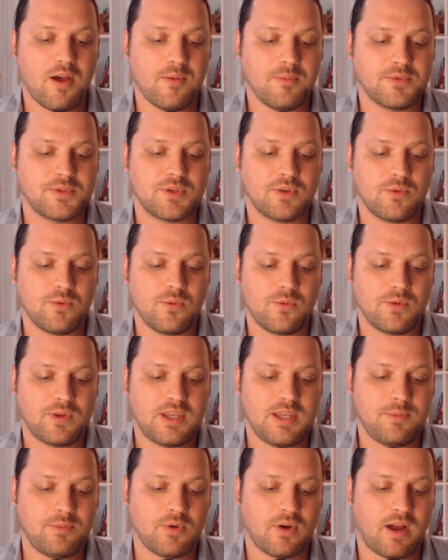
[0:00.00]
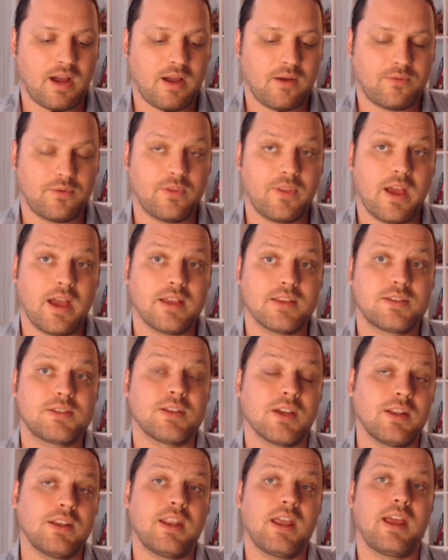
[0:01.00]
So keep your eye out for that
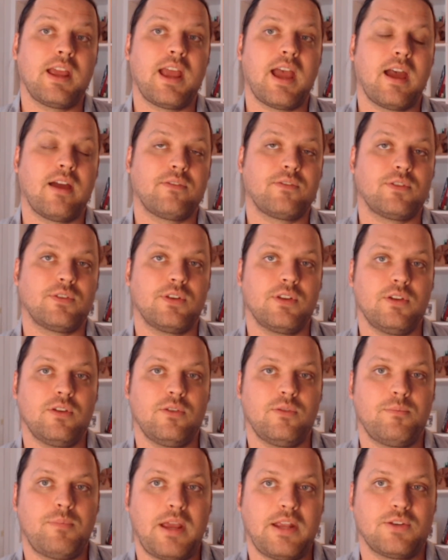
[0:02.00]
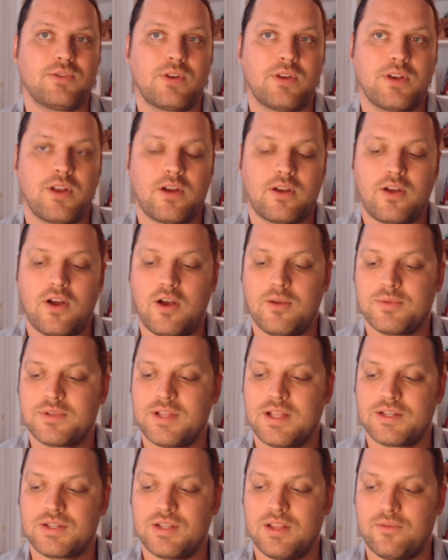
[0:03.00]
Sunday afternoon,
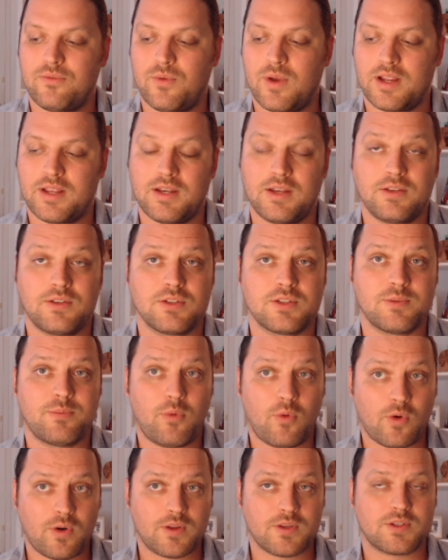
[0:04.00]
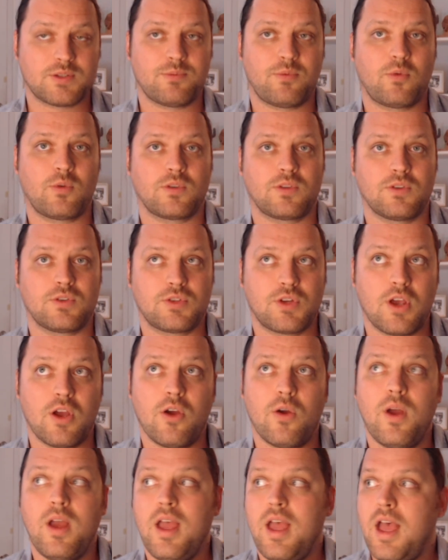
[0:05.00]
patreon.com/leftreckoning to support us, support the
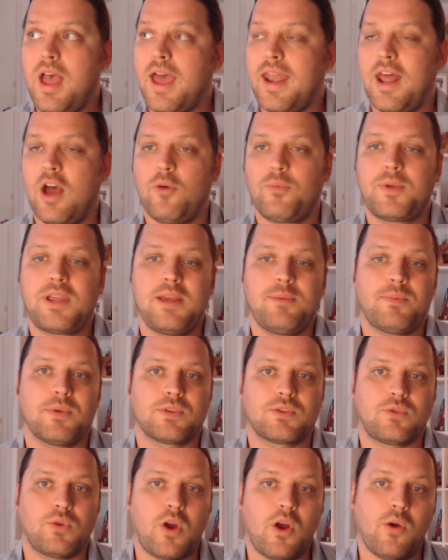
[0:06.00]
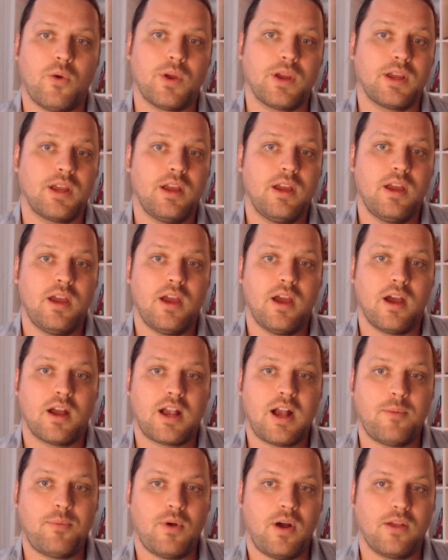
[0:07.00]
show, and help keep us growing. A
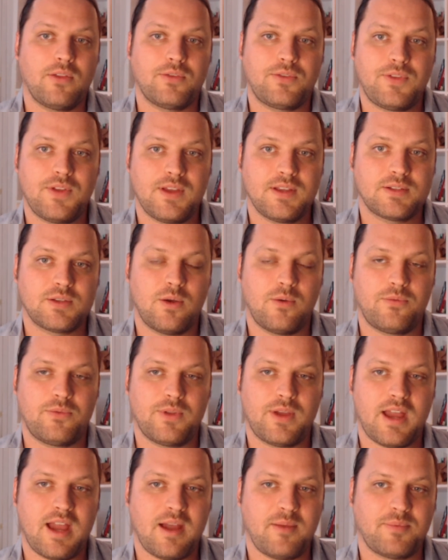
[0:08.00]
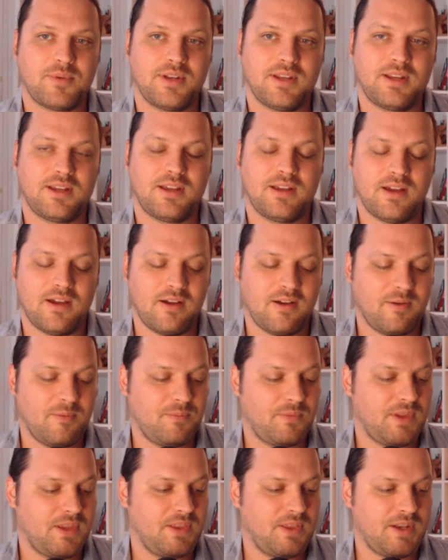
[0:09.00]
couple other things hopefully happening
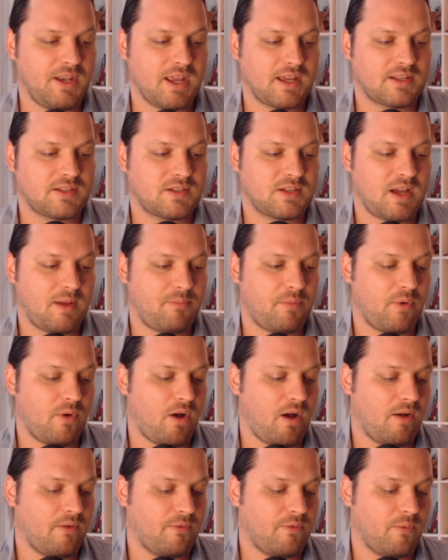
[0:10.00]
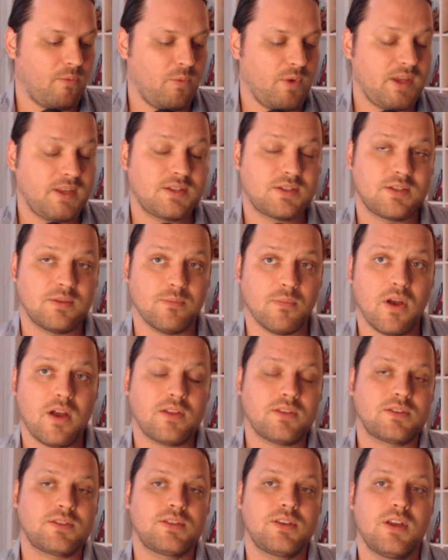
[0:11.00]
in the next couple of weeks to
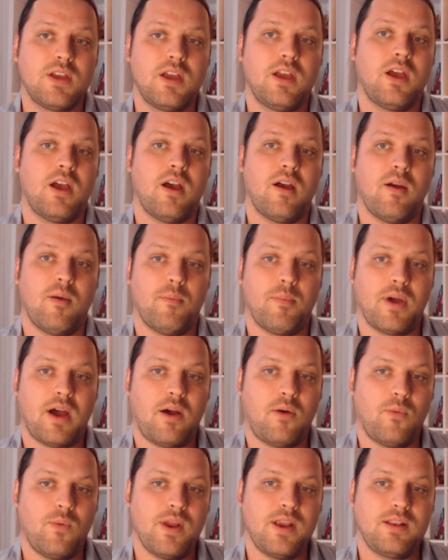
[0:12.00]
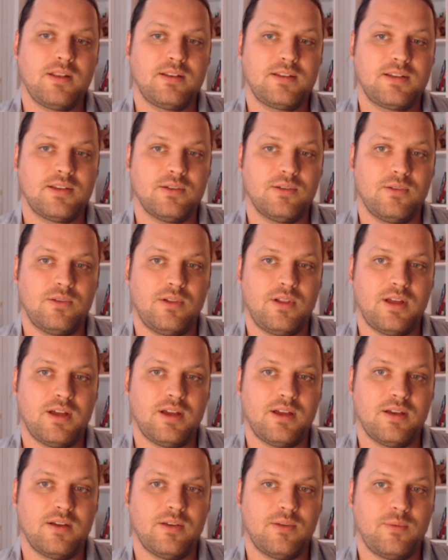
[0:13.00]
months. But I'll wait
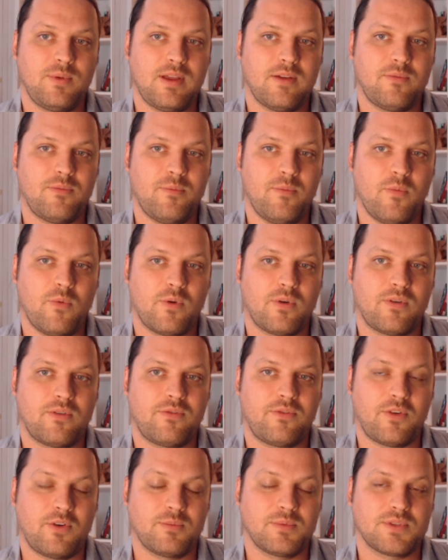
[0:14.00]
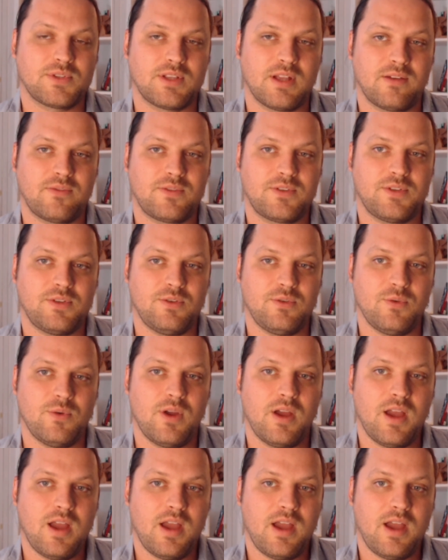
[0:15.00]
till we have more firm stuff to